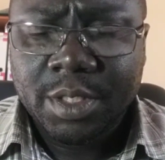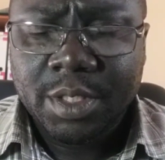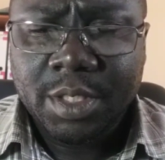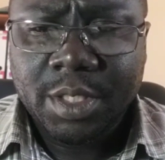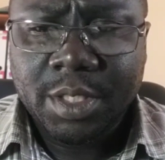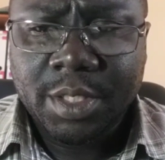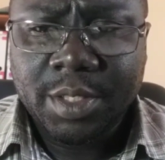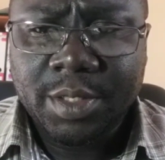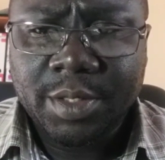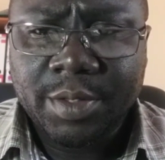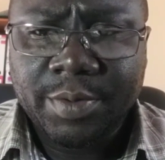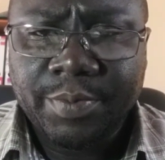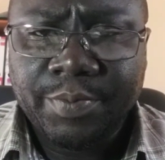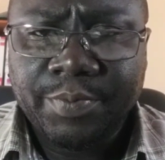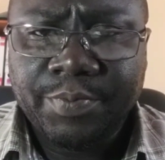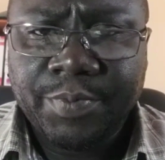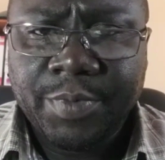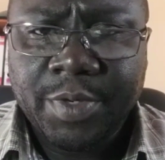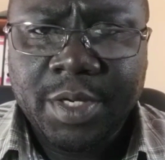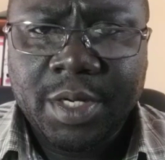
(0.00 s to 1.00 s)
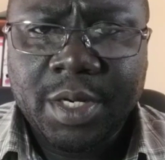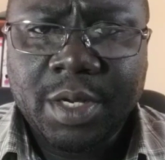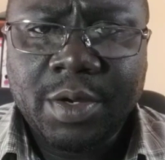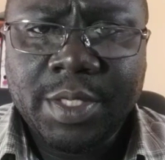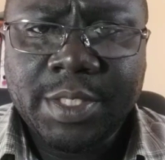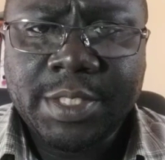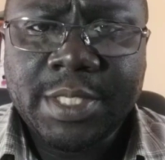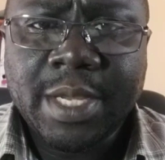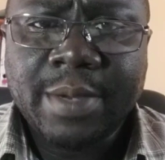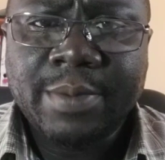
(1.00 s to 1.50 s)
Now
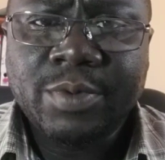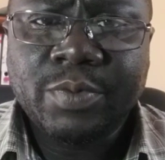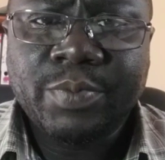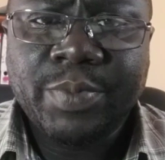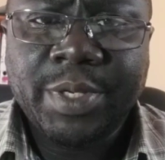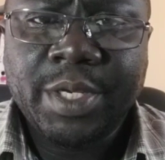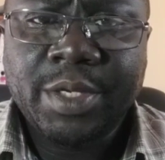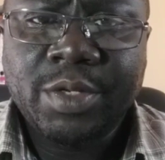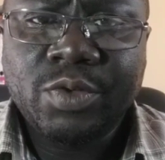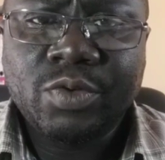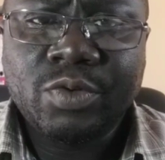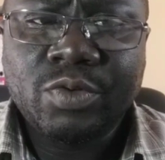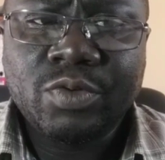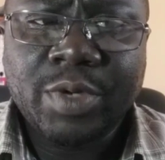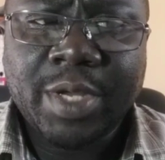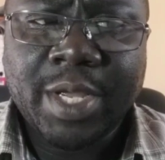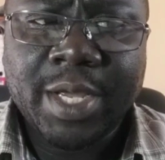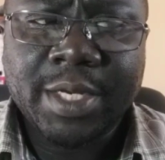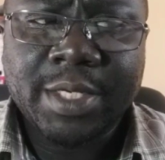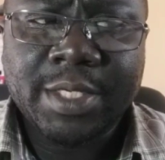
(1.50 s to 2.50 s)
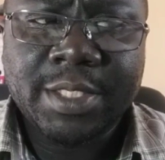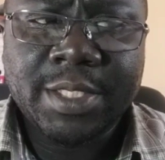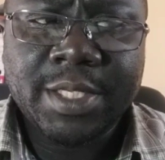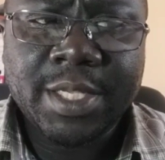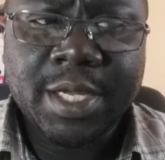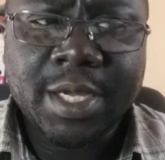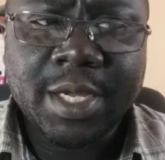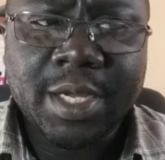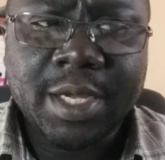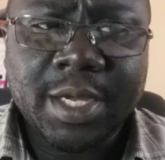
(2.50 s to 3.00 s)
it's time to begin to look at
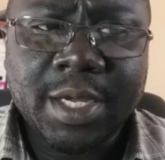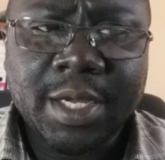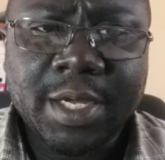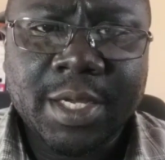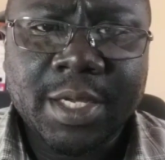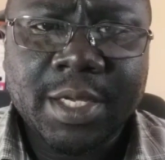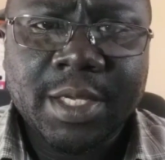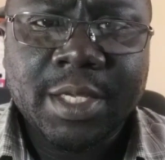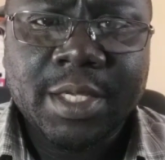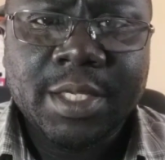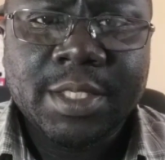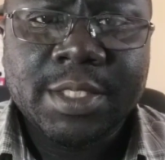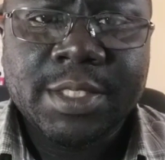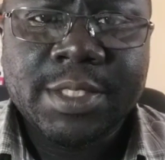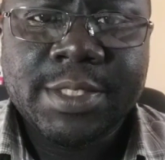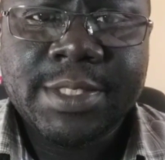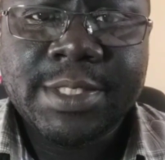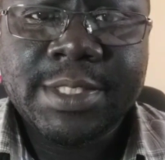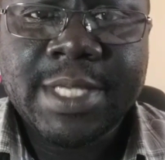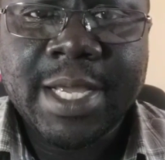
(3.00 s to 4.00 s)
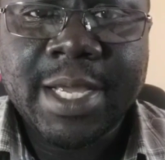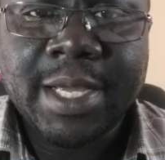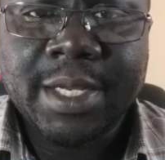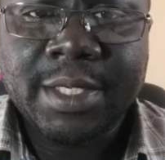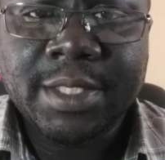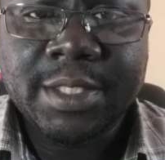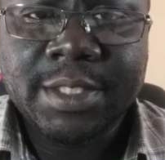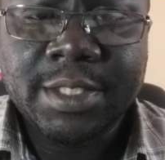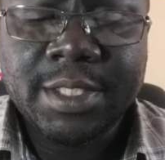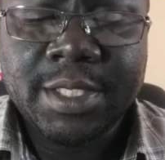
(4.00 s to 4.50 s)
the
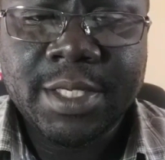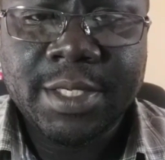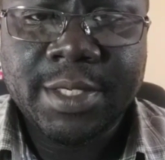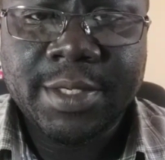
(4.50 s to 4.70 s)
stand